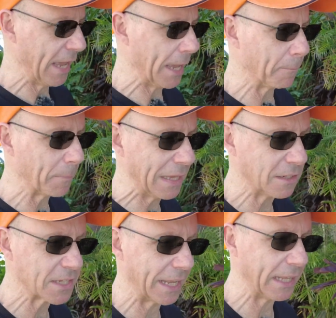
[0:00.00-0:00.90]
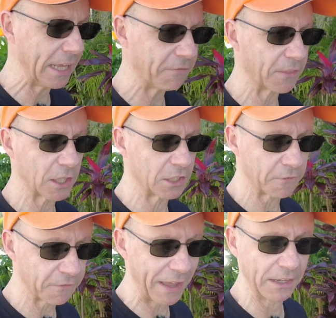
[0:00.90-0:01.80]
It means that if the
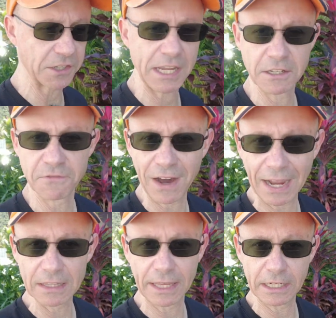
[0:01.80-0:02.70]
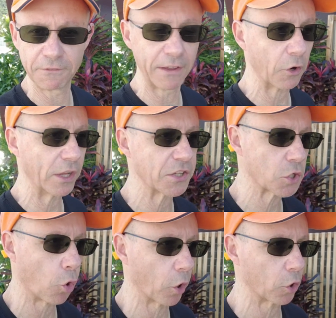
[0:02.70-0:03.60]
defense has violated various
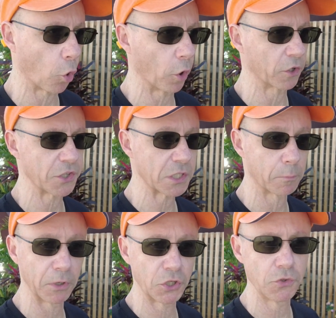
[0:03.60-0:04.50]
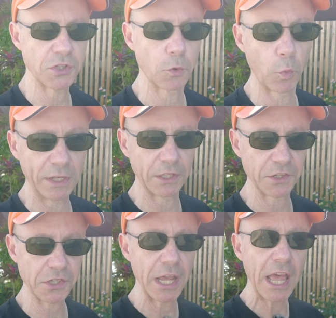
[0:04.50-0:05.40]
court orders to produce a
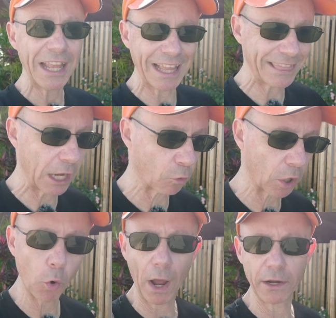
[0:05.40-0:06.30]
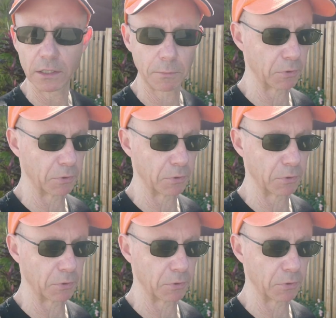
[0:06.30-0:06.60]
witness that they are required to